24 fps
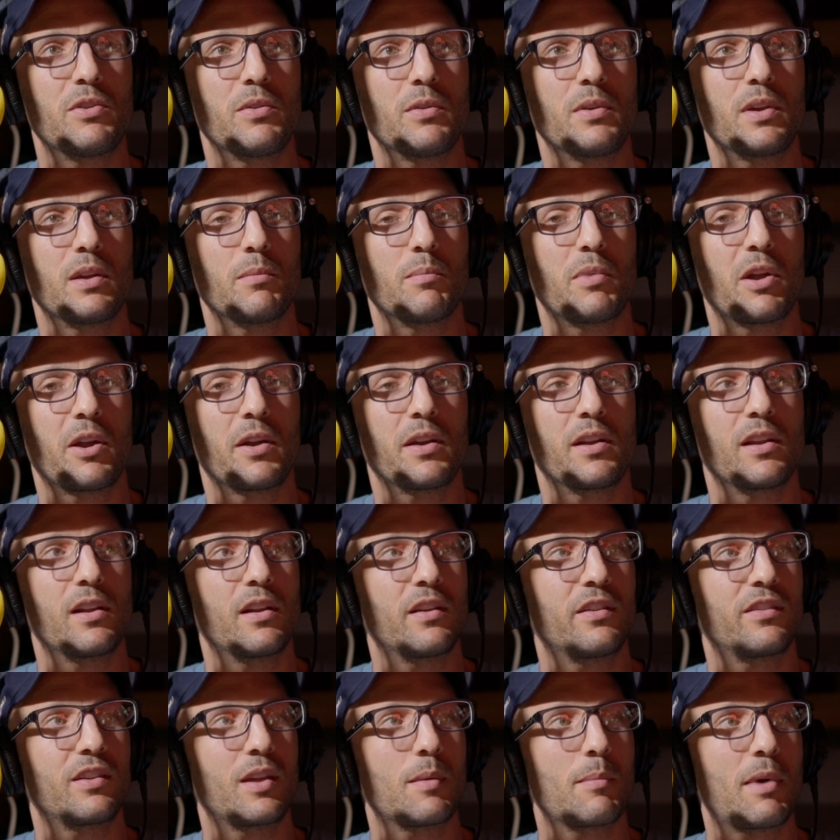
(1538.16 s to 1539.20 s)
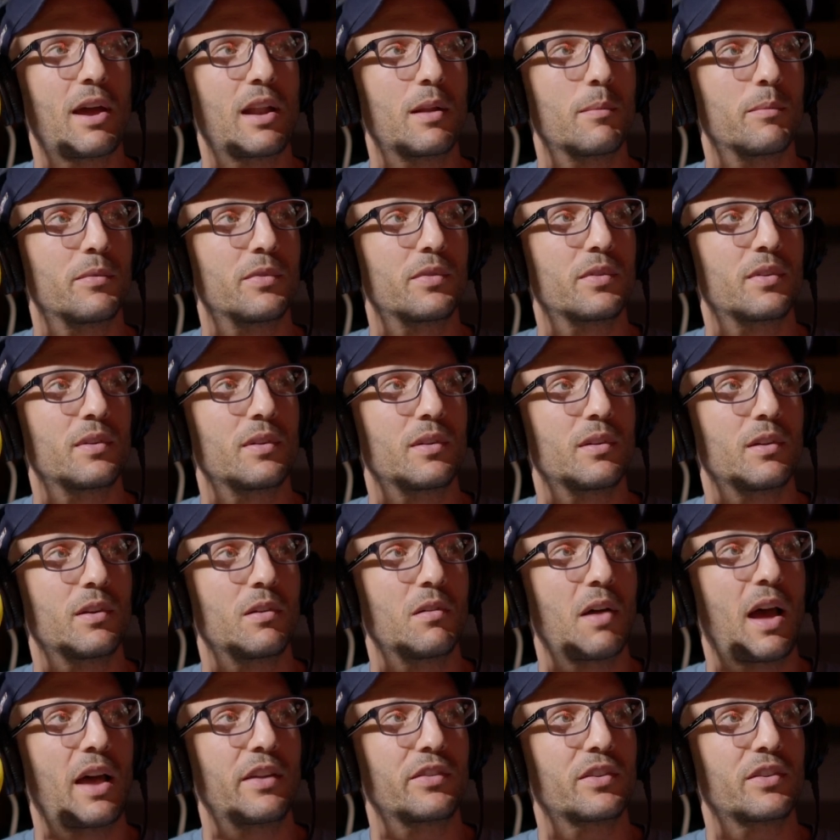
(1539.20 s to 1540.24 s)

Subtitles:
you get buried in a Sam Adams glass